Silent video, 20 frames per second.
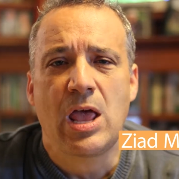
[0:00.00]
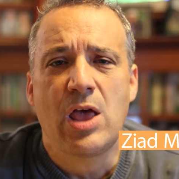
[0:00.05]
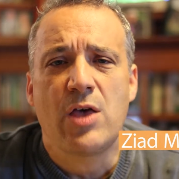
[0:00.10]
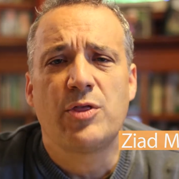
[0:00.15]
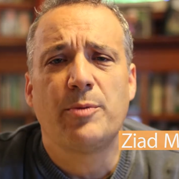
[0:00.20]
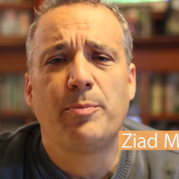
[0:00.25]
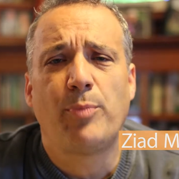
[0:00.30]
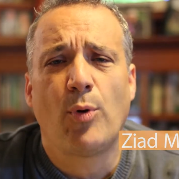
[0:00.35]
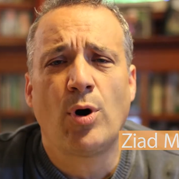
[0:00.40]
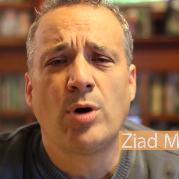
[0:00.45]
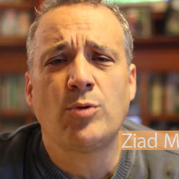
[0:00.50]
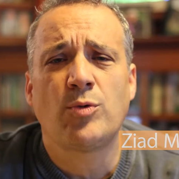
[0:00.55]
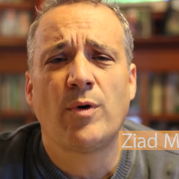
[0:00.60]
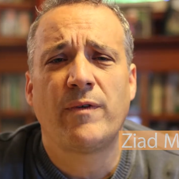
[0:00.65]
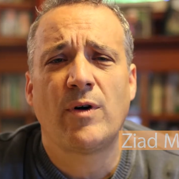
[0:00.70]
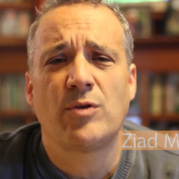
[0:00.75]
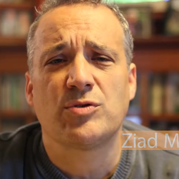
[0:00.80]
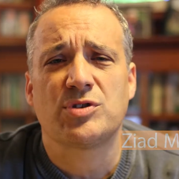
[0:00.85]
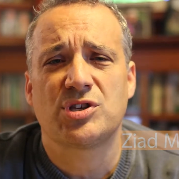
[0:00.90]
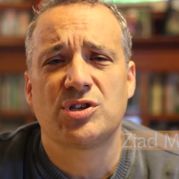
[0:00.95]
The board will
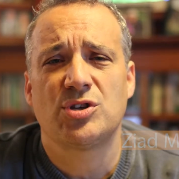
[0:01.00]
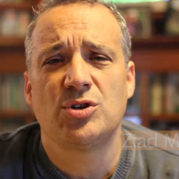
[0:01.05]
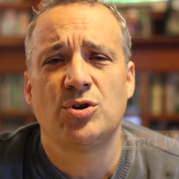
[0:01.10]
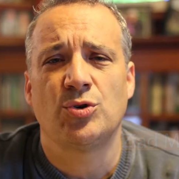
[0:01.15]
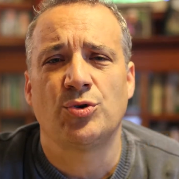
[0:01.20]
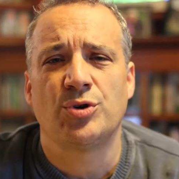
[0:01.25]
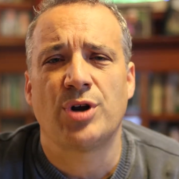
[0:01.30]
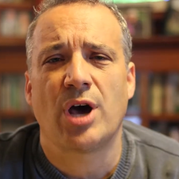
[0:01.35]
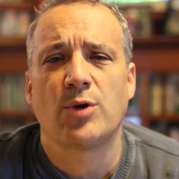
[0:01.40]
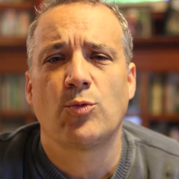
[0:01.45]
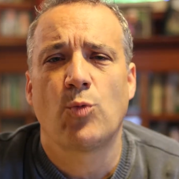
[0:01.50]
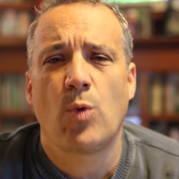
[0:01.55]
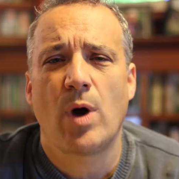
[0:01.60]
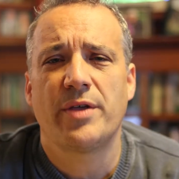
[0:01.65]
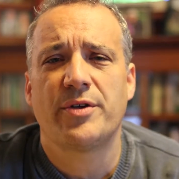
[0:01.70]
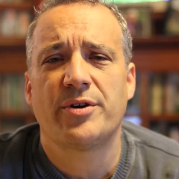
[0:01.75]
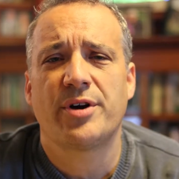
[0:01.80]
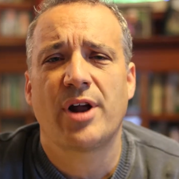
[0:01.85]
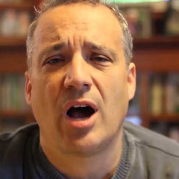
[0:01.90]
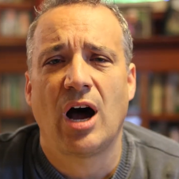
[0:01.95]
vote soon on
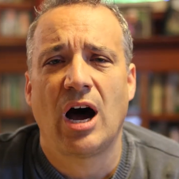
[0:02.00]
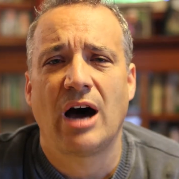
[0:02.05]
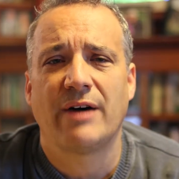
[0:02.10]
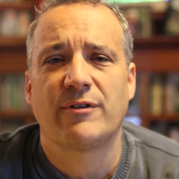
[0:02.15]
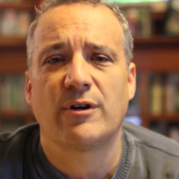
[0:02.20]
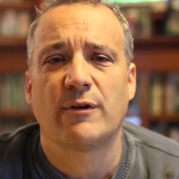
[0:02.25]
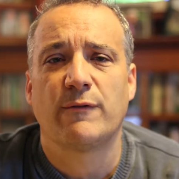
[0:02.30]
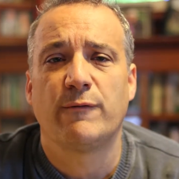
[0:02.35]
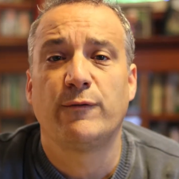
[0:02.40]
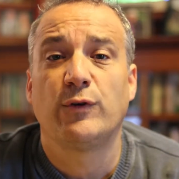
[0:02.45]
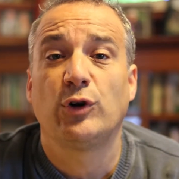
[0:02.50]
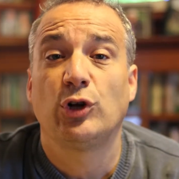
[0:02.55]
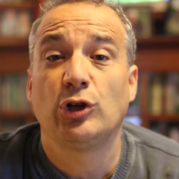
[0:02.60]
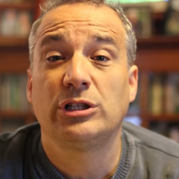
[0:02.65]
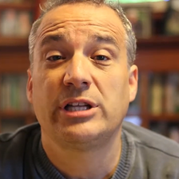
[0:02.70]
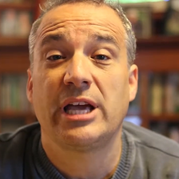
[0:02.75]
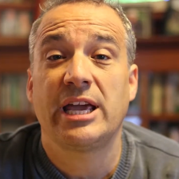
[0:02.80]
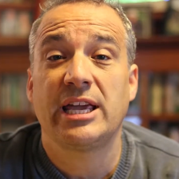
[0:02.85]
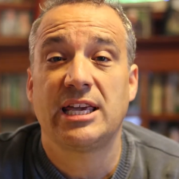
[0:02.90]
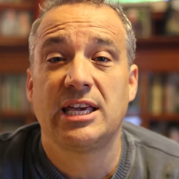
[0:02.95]
whether to offer
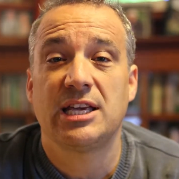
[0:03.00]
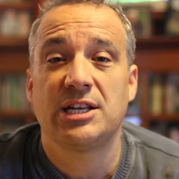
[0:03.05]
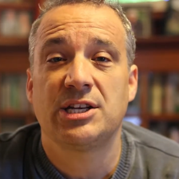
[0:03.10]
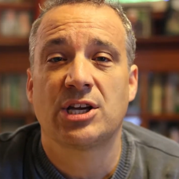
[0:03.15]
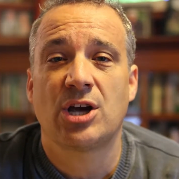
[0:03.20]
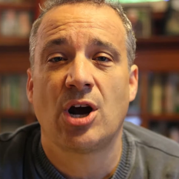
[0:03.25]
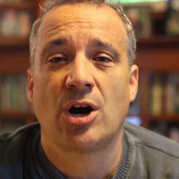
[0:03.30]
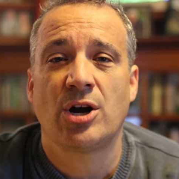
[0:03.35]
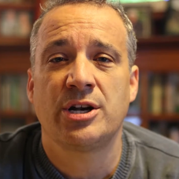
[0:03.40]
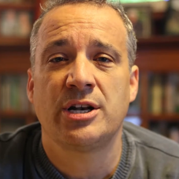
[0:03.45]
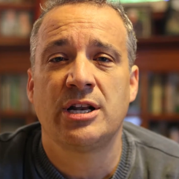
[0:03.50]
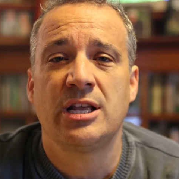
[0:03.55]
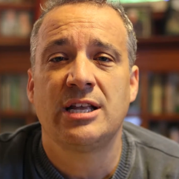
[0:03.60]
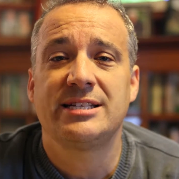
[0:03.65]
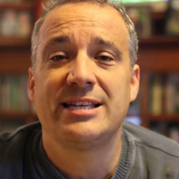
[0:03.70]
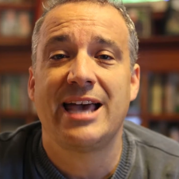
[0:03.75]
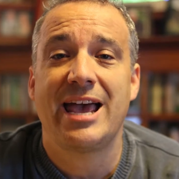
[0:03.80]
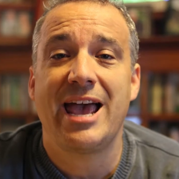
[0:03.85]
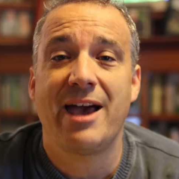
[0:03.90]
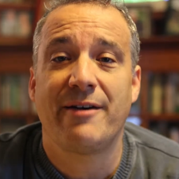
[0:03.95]
full-day kindergarten
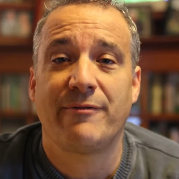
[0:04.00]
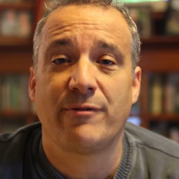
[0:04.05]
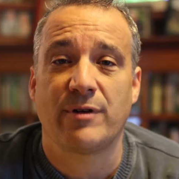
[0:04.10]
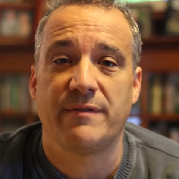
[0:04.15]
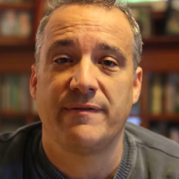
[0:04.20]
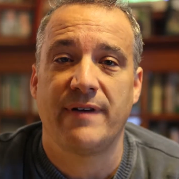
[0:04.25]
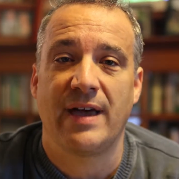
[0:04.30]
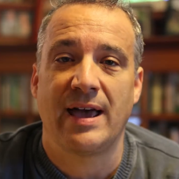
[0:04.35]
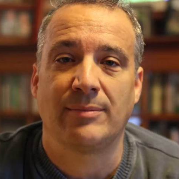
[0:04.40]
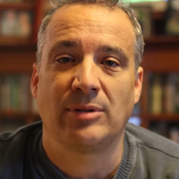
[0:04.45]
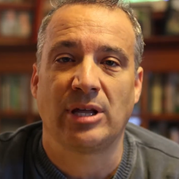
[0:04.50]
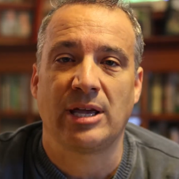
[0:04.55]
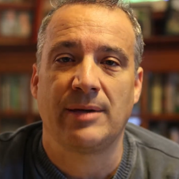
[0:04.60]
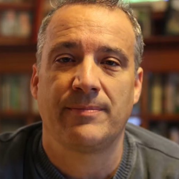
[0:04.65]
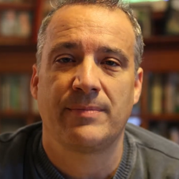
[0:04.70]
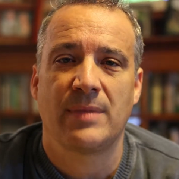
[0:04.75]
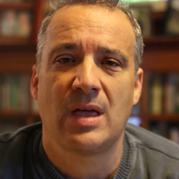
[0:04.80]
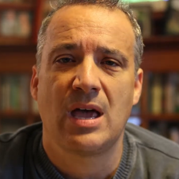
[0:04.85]
to every family.